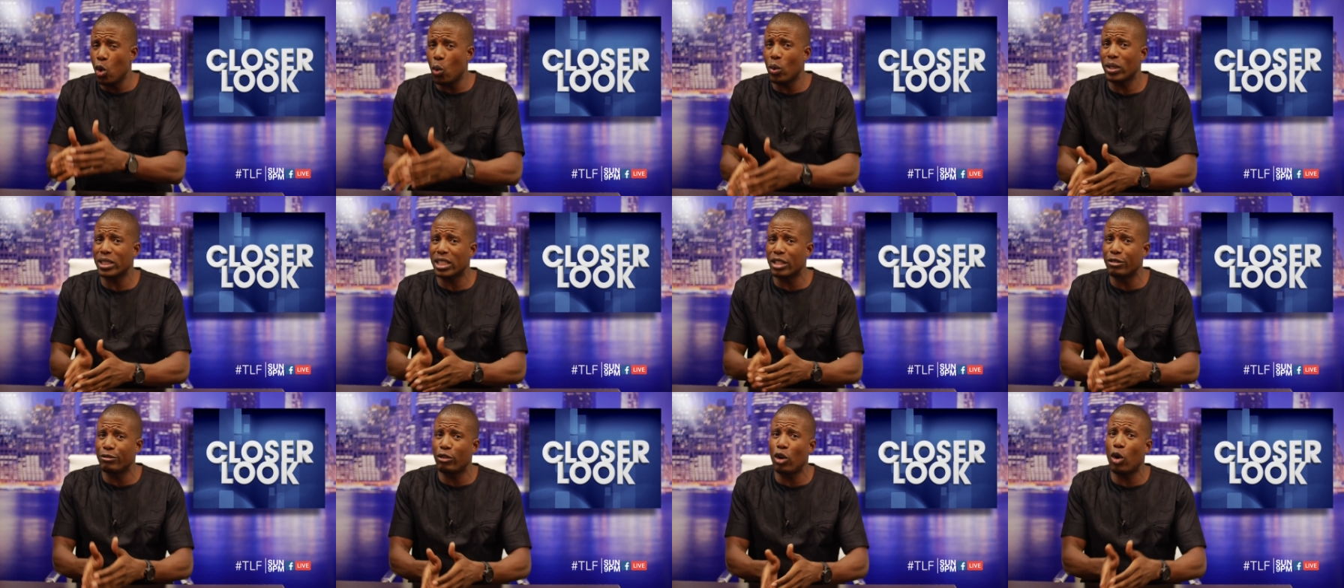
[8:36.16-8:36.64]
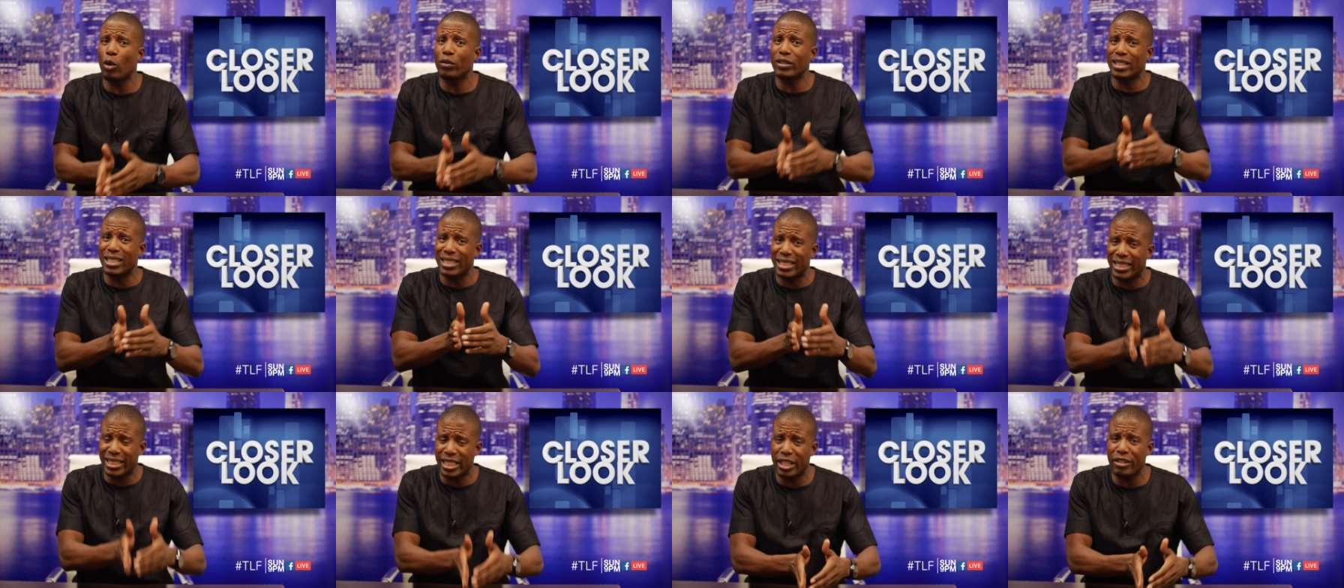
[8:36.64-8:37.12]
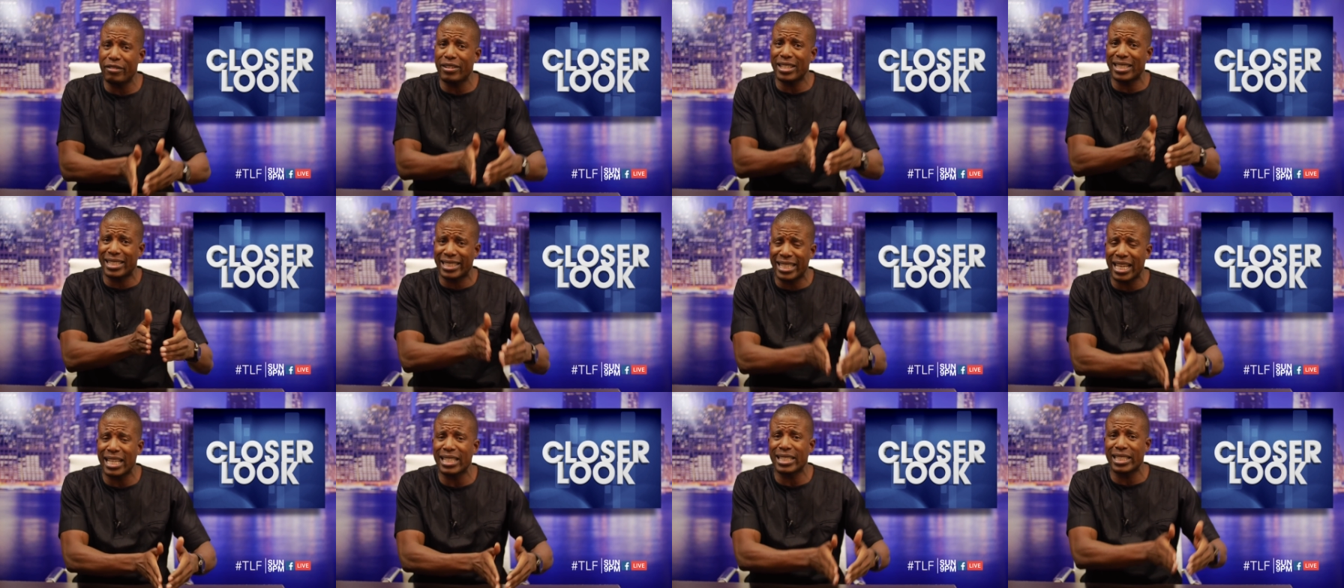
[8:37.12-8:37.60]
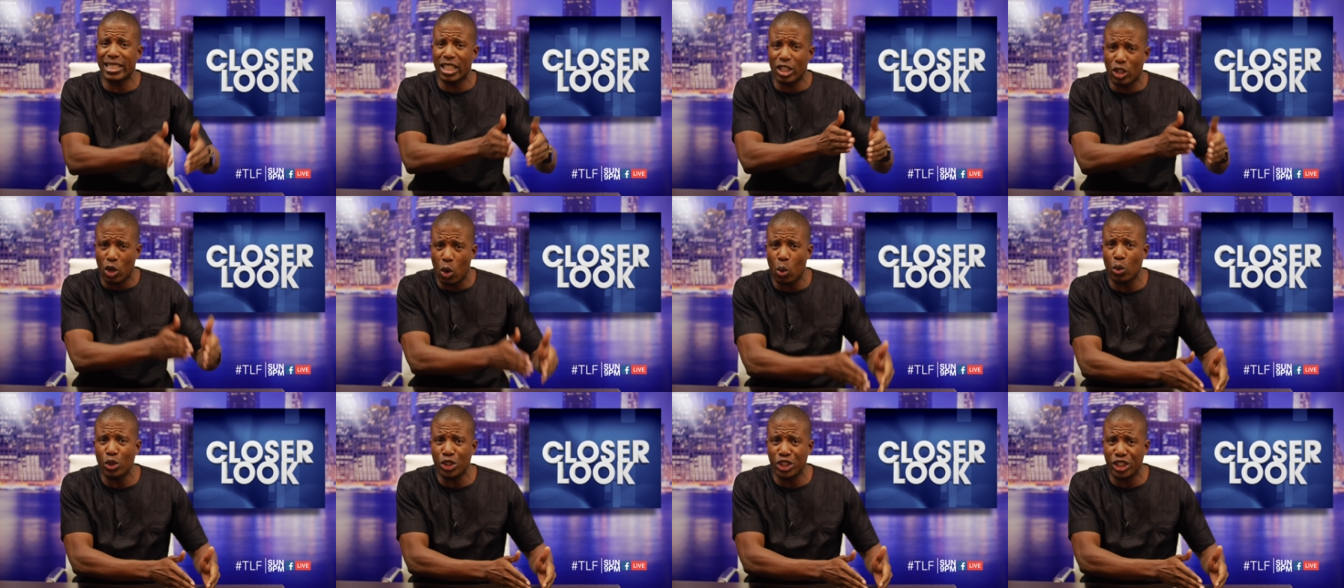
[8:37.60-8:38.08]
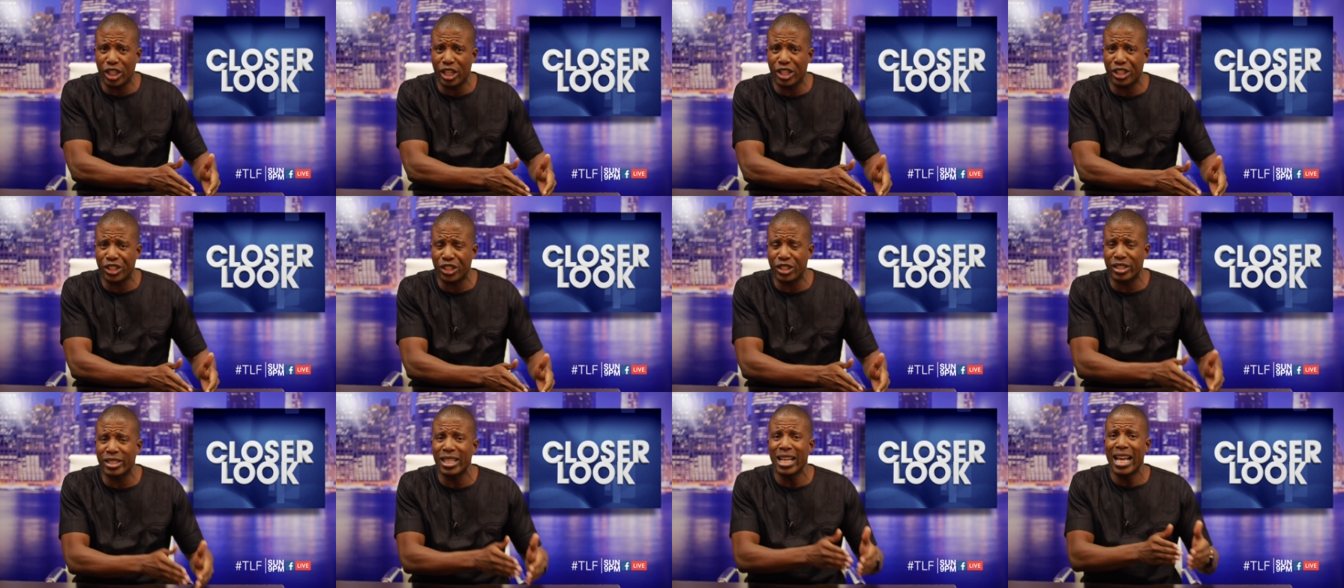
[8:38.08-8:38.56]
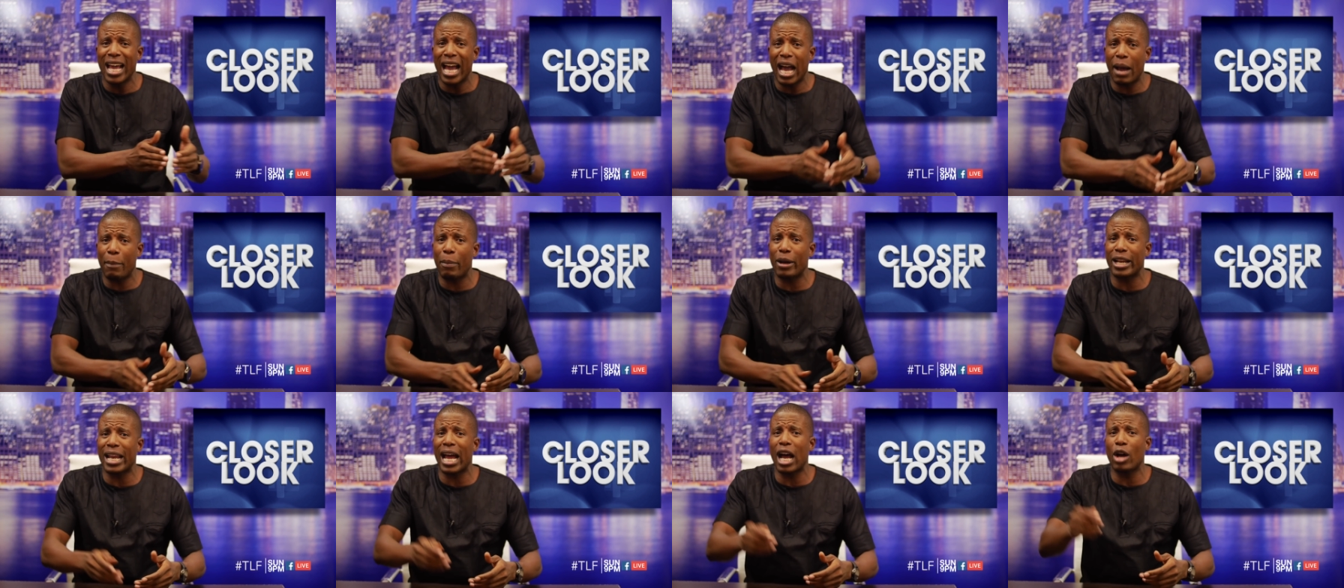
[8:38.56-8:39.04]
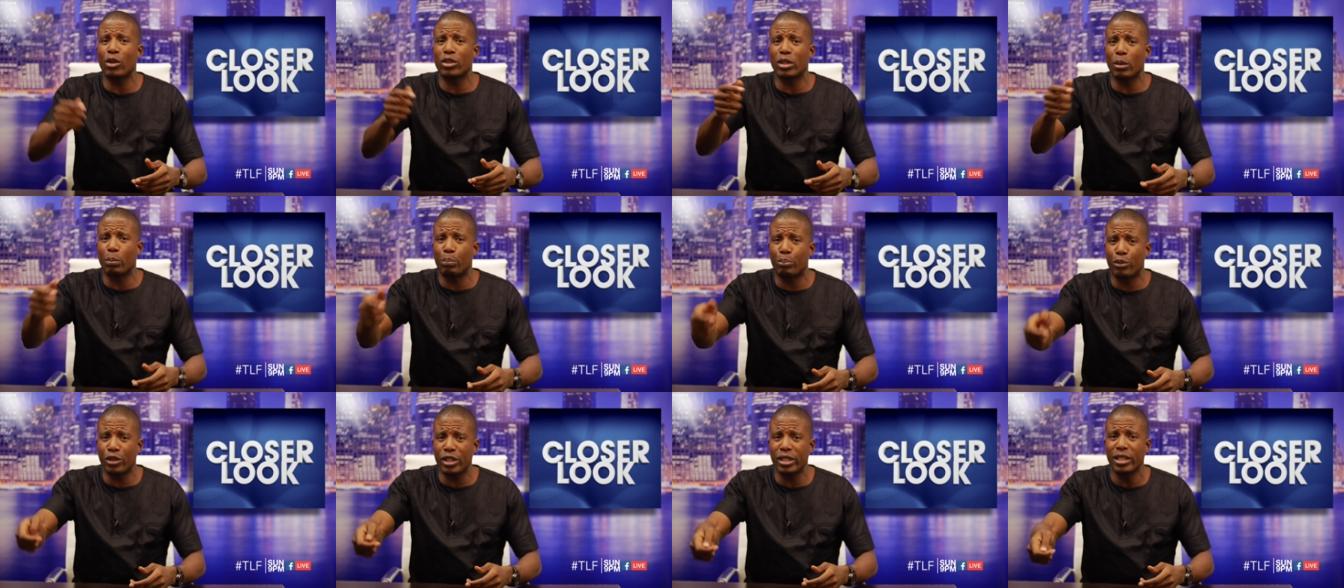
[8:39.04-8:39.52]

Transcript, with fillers: who was involved in serious tense negotiations about how the,